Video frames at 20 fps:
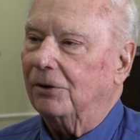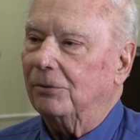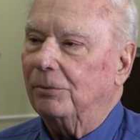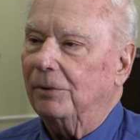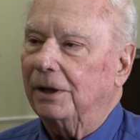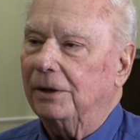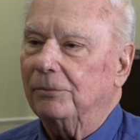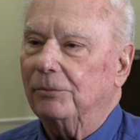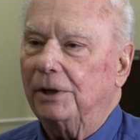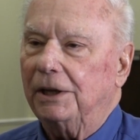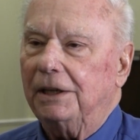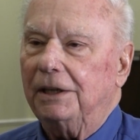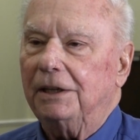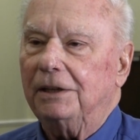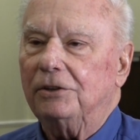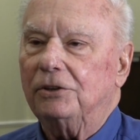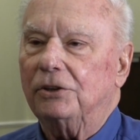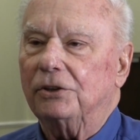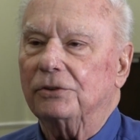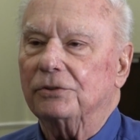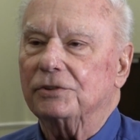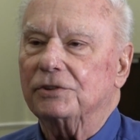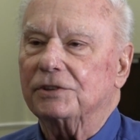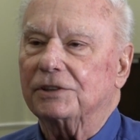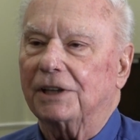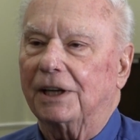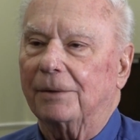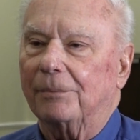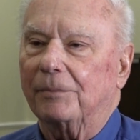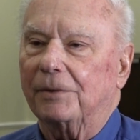when we do
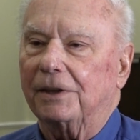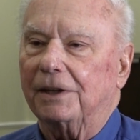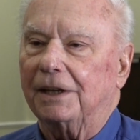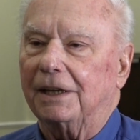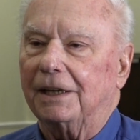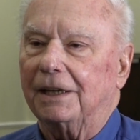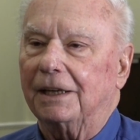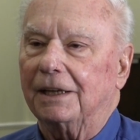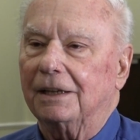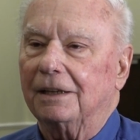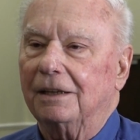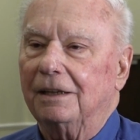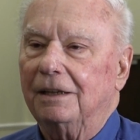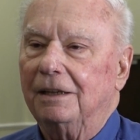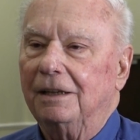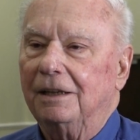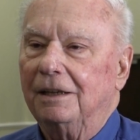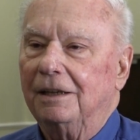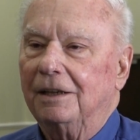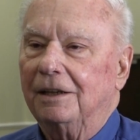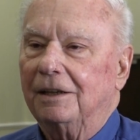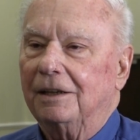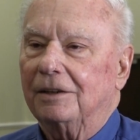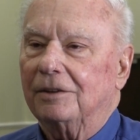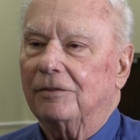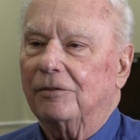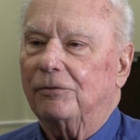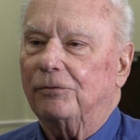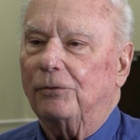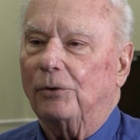something
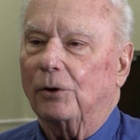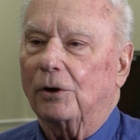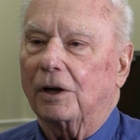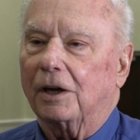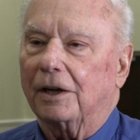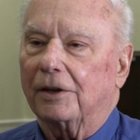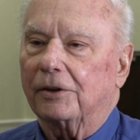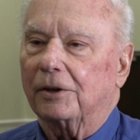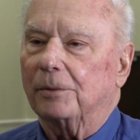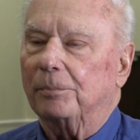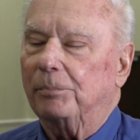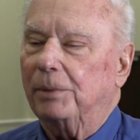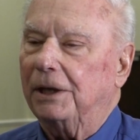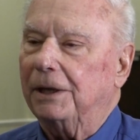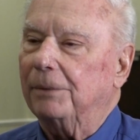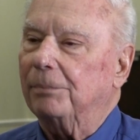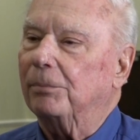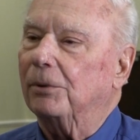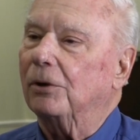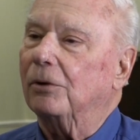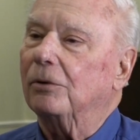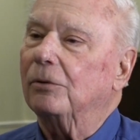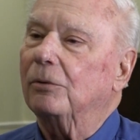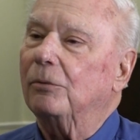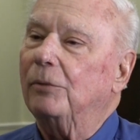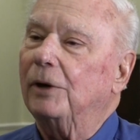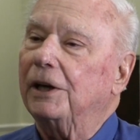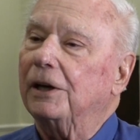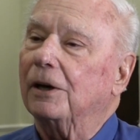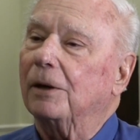for other people,
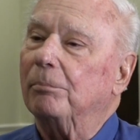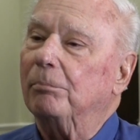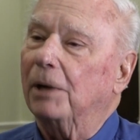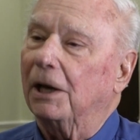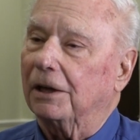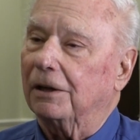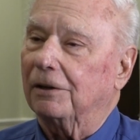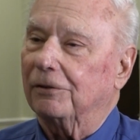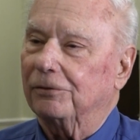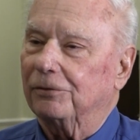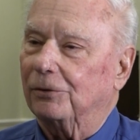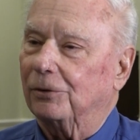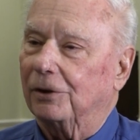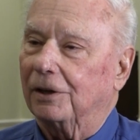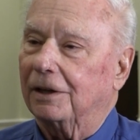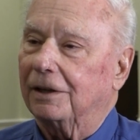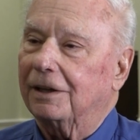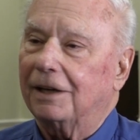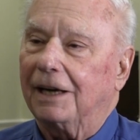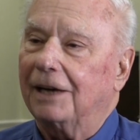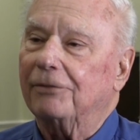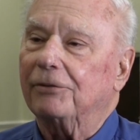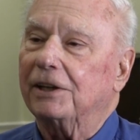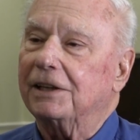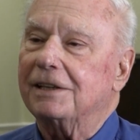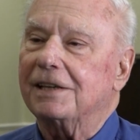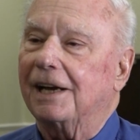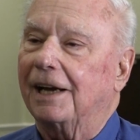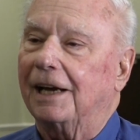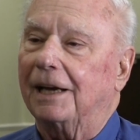we are better for it every
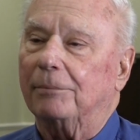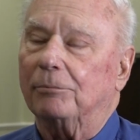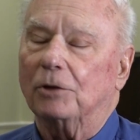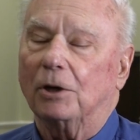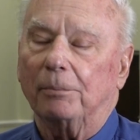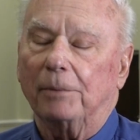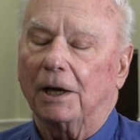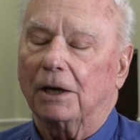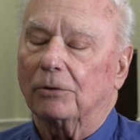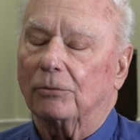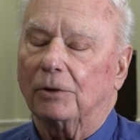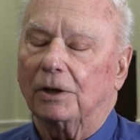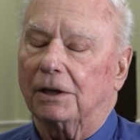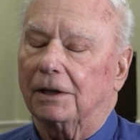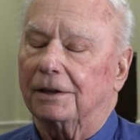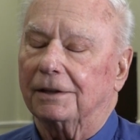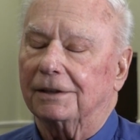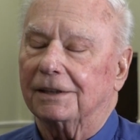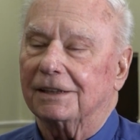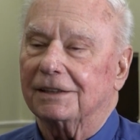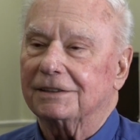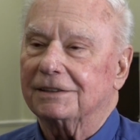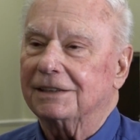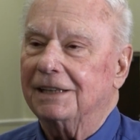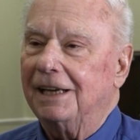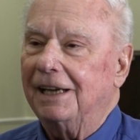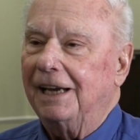time, no matter what it is.